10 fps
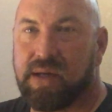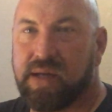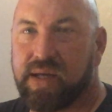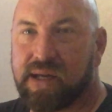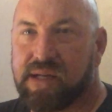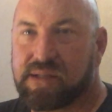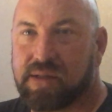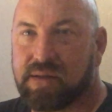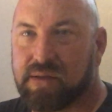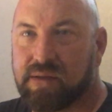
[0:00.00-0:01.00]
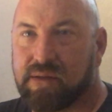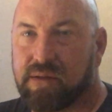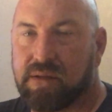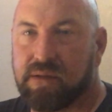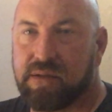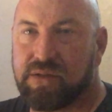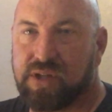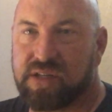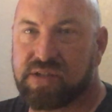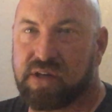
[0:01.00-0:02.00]
Hey guys,
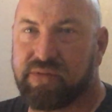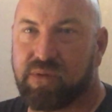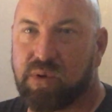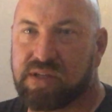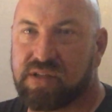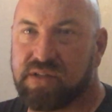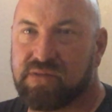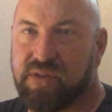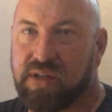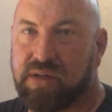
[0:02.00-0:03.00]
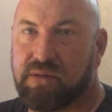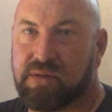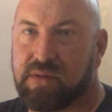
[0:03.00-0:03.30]
chances are if you're watching this video,